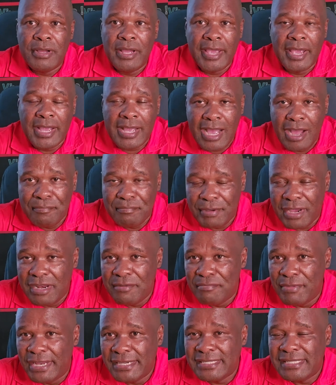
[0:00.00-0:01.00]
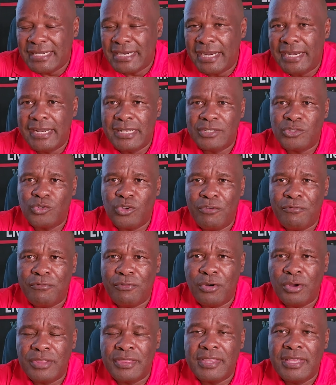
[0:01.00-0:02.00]
eh, campaign material and so
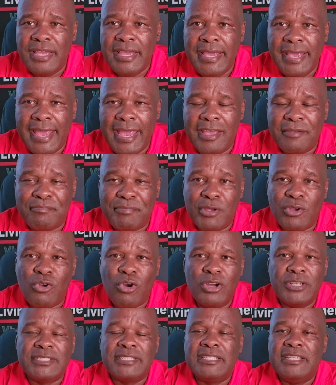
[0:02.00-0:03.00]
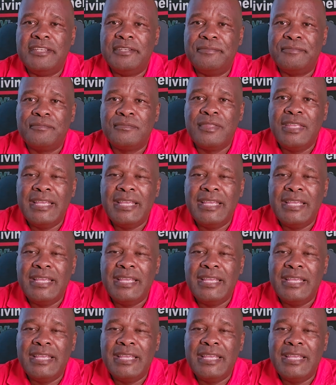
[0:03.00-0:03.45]
forth, eh, because eh,